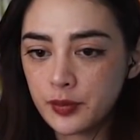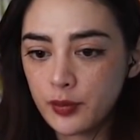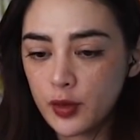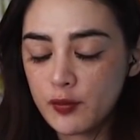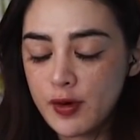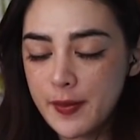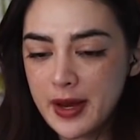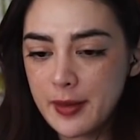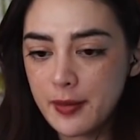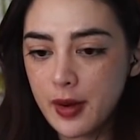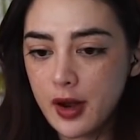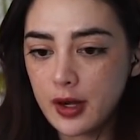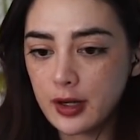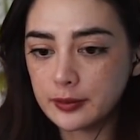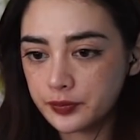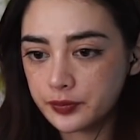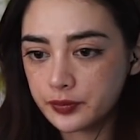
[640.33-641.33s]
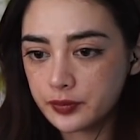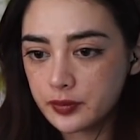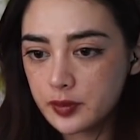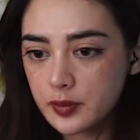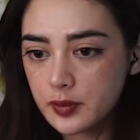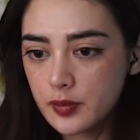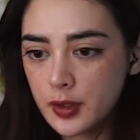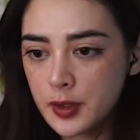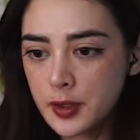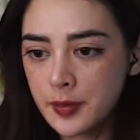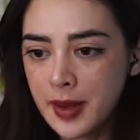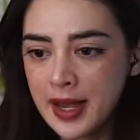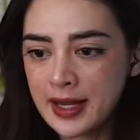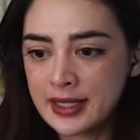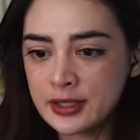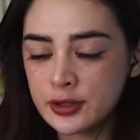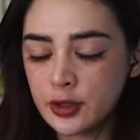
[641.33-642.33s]
Rip it apart. The
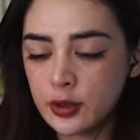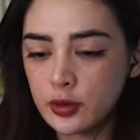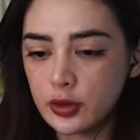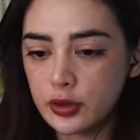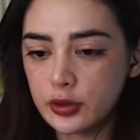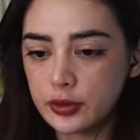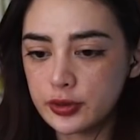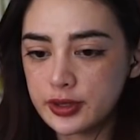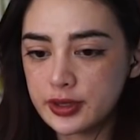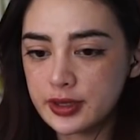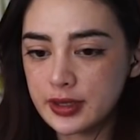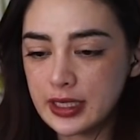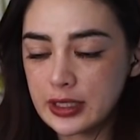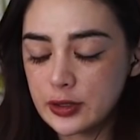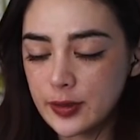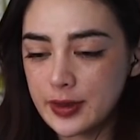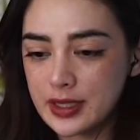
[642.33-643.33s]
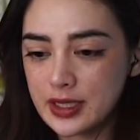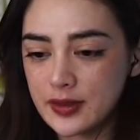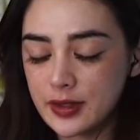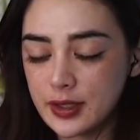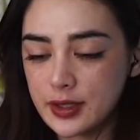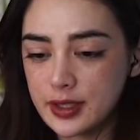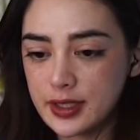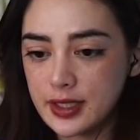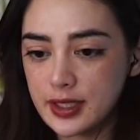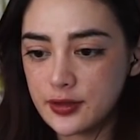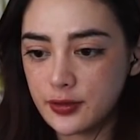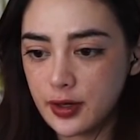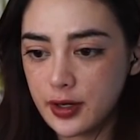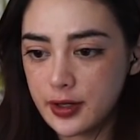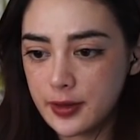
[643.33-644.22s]
back is so loose. There's got to be something underneath, right?